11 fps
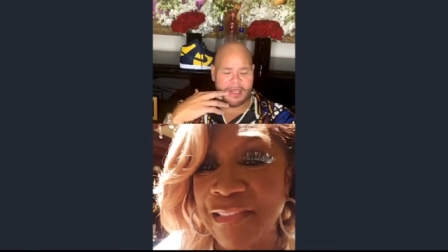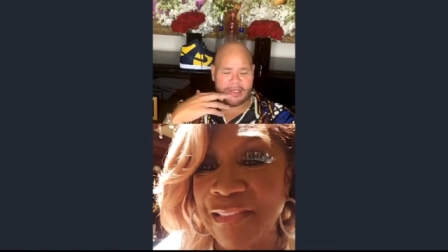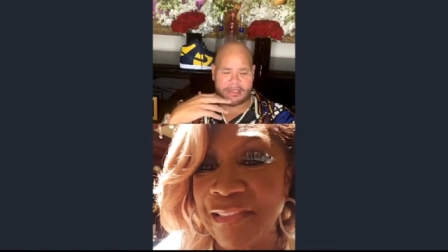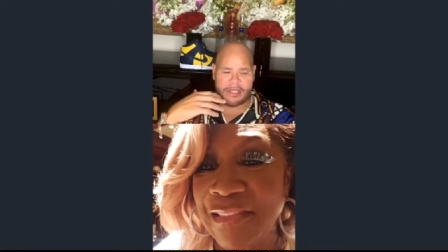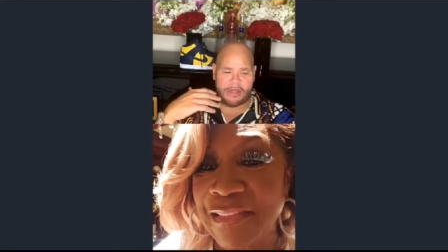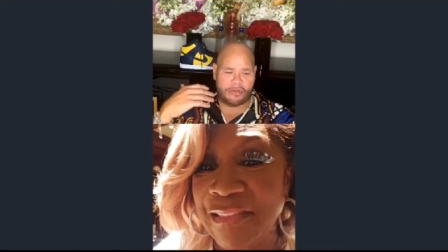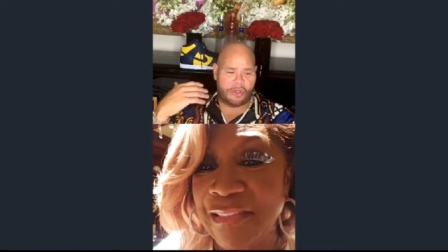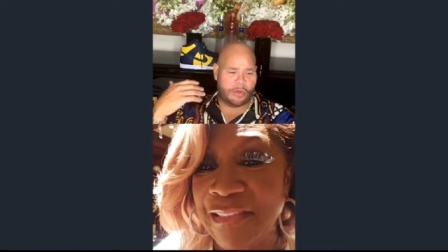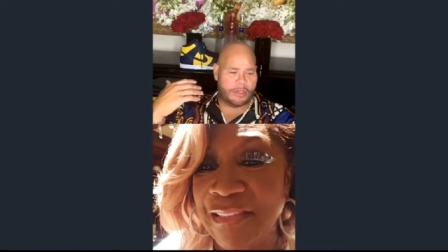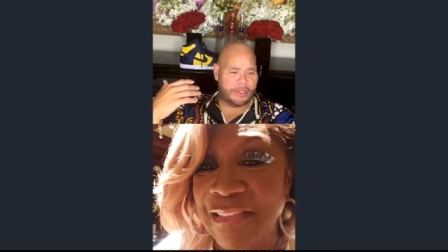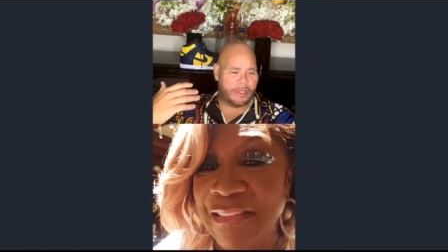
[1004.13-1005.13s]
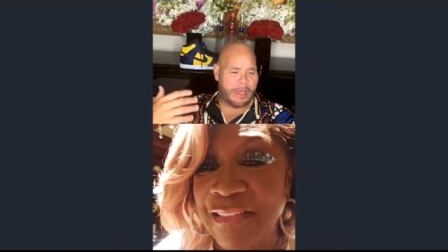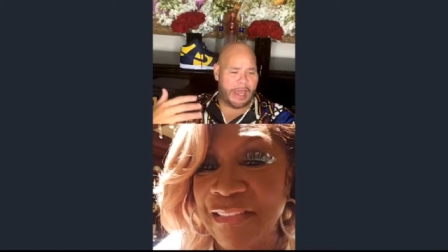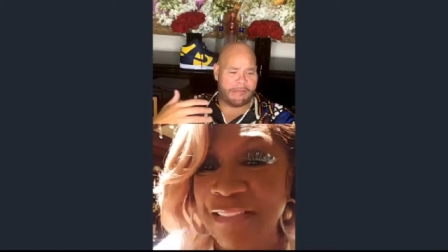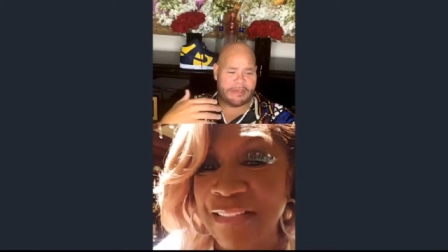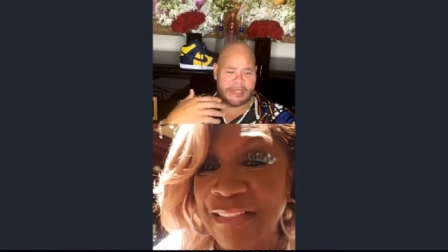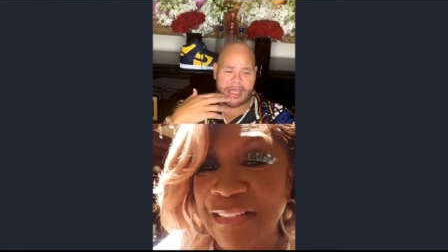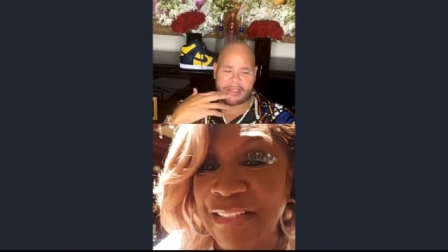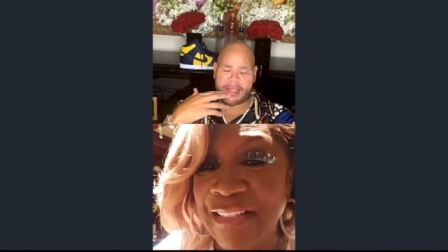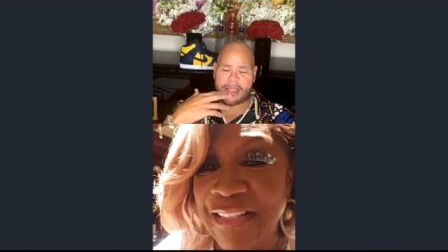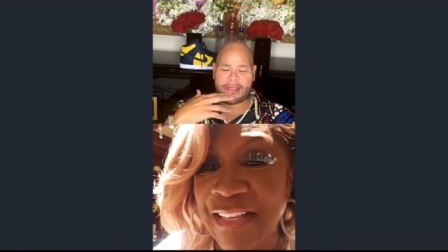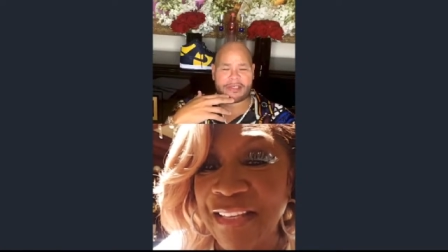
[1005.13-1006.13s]
still doing your everyday
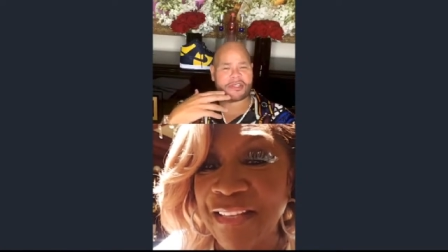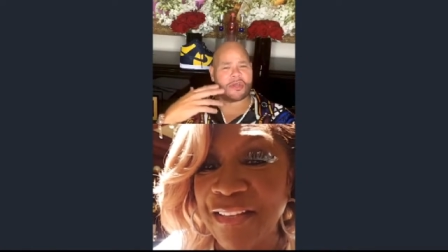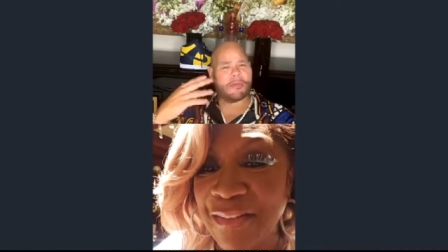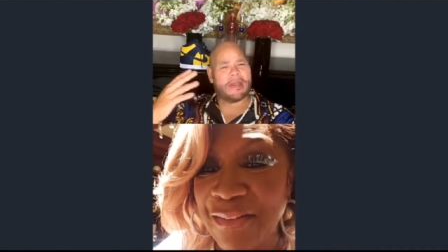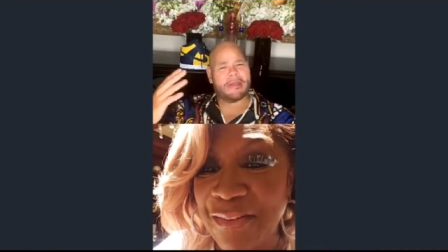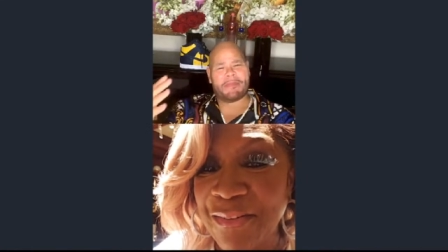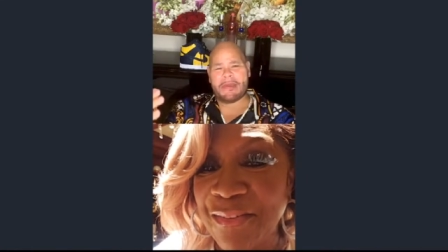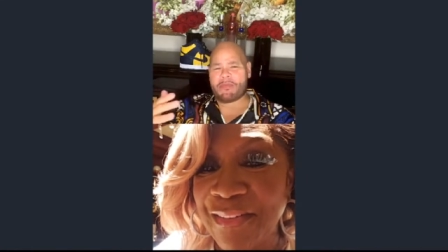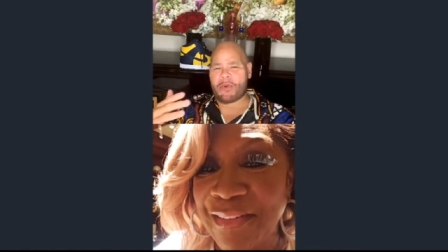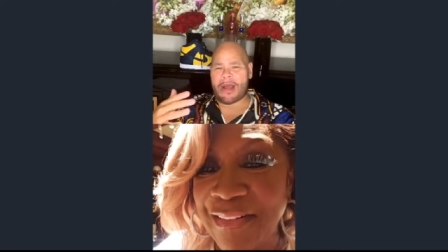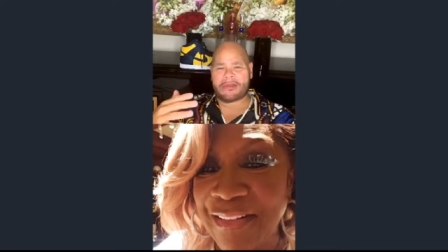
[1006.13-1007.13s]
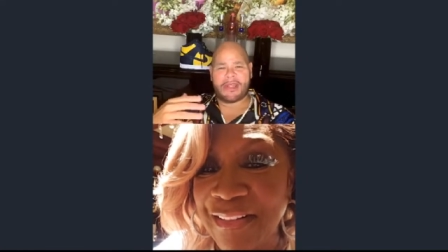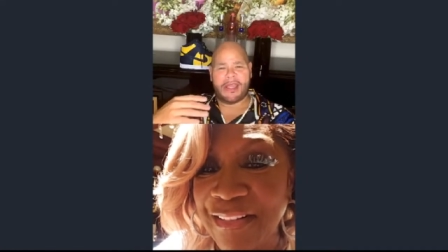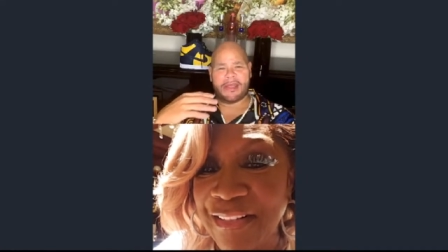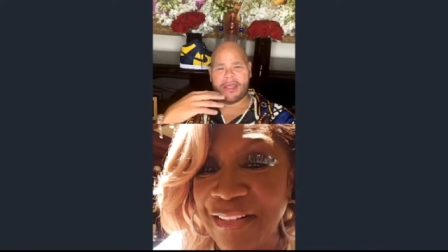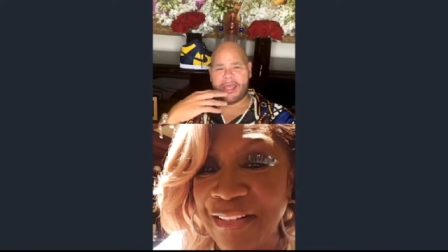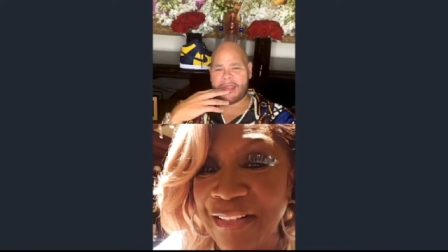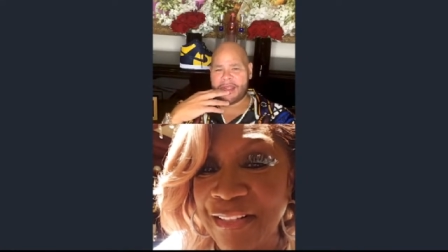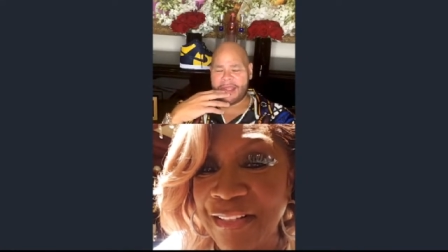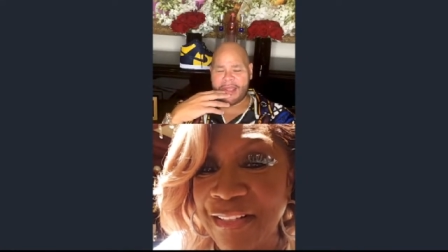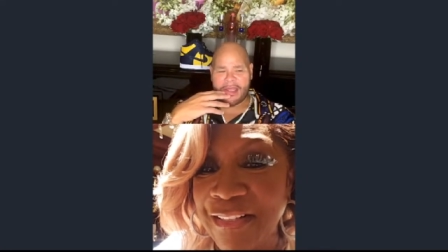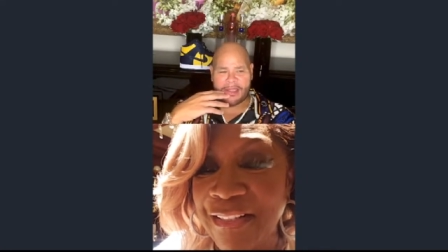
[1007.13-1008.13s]
thing, there's so many people out there that
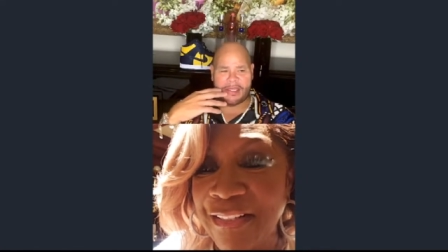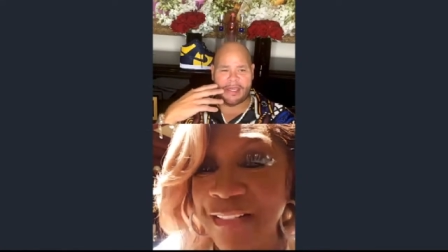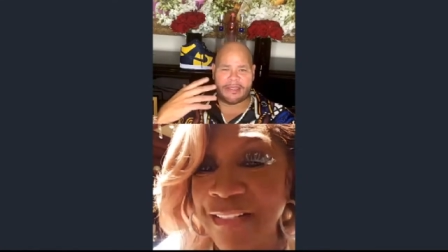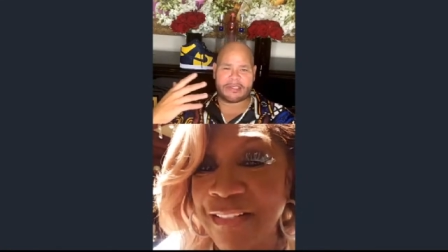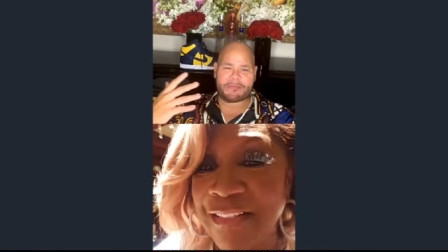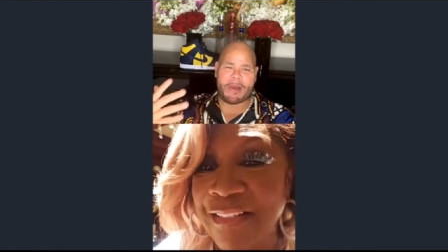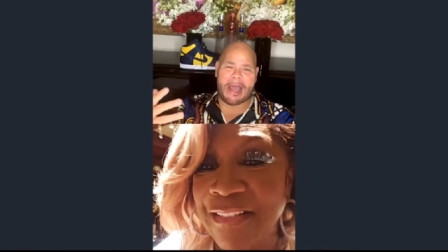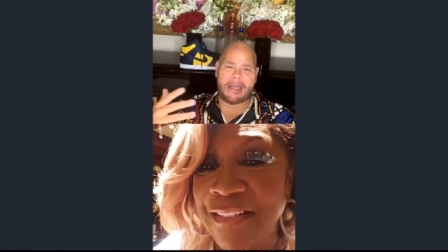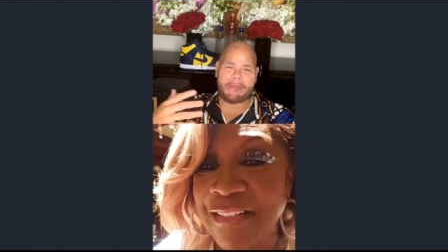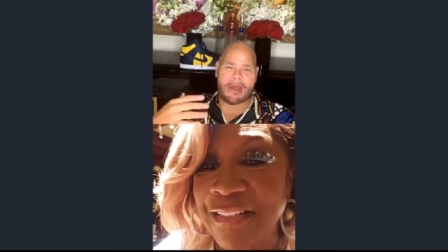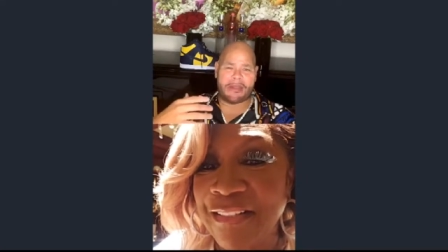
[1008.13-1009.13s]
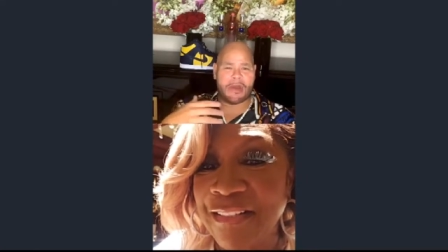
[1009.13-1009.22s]
get inspired by you.